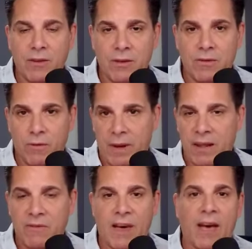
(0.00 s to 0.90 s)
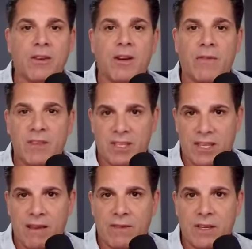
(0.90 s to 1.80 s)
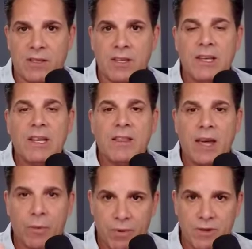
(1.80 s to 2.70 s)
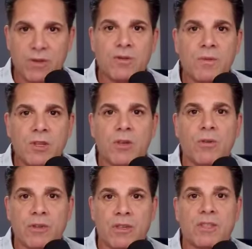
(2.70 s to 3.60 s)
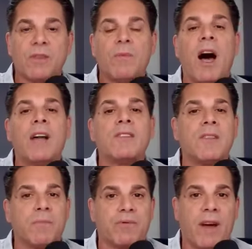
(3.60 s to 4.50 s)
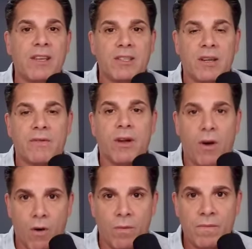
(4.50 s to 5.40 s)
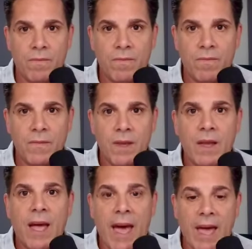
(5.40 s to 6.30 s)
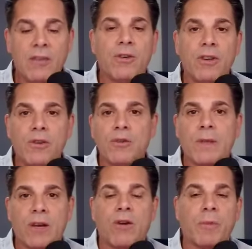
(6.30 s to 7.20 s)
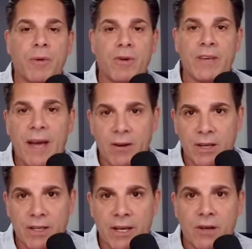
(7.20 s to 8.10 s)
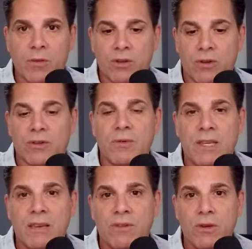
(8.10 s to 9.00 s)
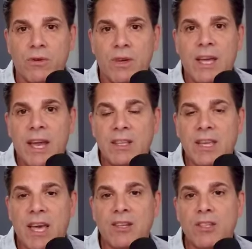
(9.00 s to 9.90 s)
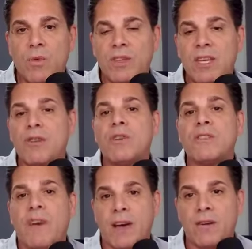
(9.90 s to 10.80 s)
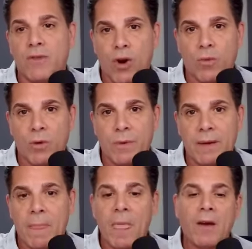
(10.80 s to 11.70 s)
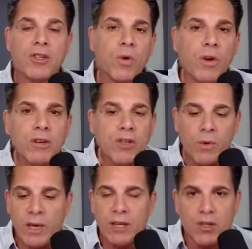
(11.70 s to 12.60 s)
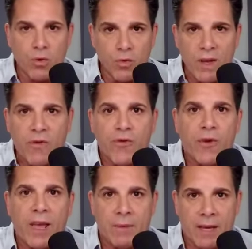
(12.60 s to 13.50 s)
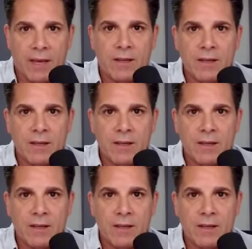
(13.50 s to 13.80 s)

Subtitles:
remaining value of the savings that are produced from the solar system onto the price of the home. And you can use what they call the Pro calculator, which also give you an indication of what the increased value of your home will be. So what you're doing is you're reframing